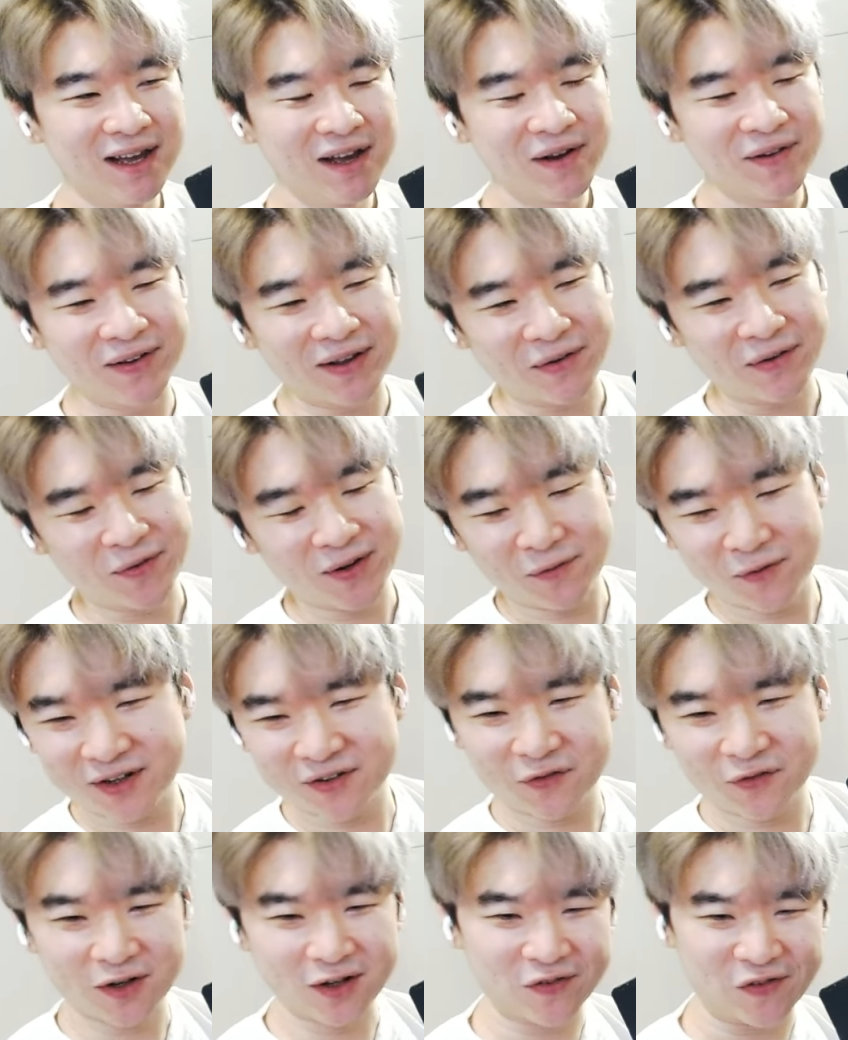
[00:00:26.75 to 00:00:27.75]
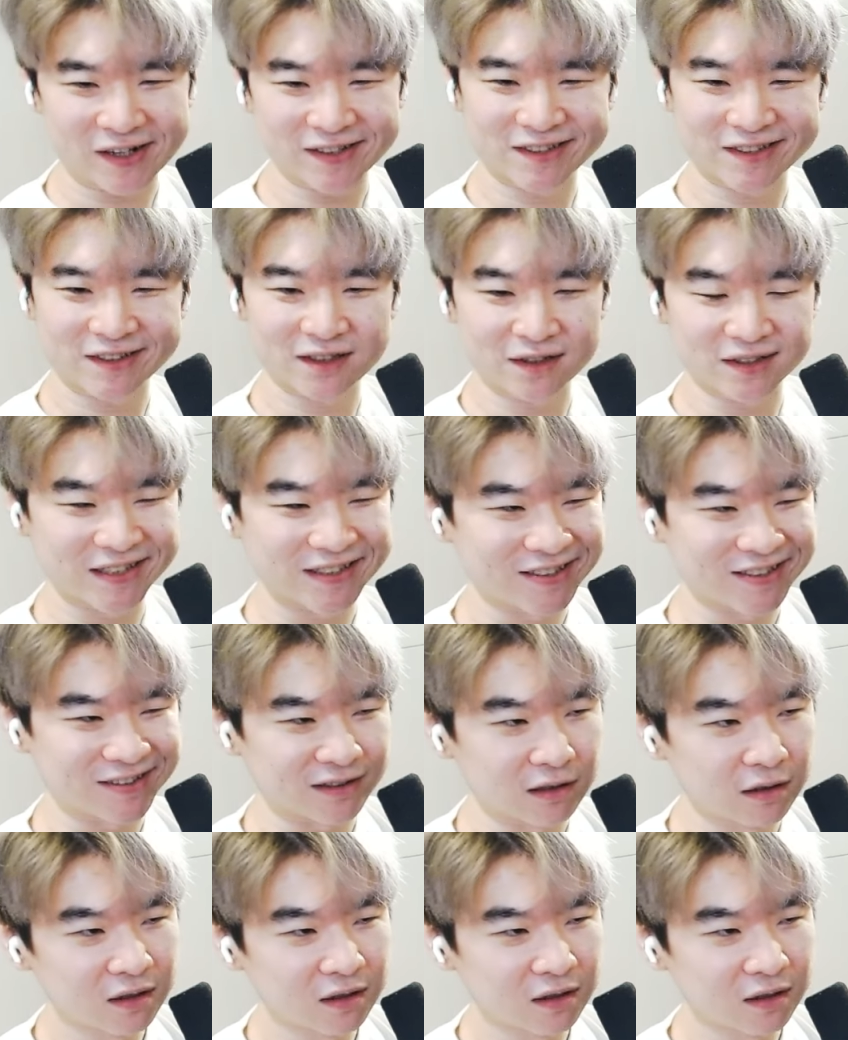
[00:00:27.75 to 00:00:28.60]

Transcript: Wait, where the fuck is her little sister?